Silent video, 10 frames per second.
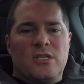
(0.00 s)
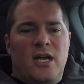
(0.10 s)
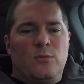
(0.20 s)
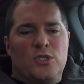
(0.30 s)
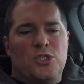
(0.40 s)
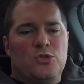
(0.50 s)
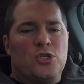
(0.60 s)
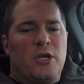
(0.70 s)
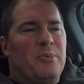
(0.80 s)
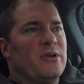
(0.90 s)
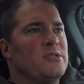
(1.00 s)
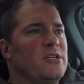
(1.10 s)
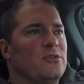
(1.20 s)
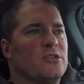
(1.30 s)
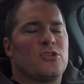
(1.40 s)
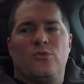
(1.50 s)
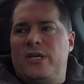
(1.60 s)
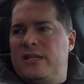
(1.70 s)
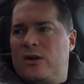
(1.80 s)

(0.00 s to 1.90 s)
side, which usually appears here in the screen.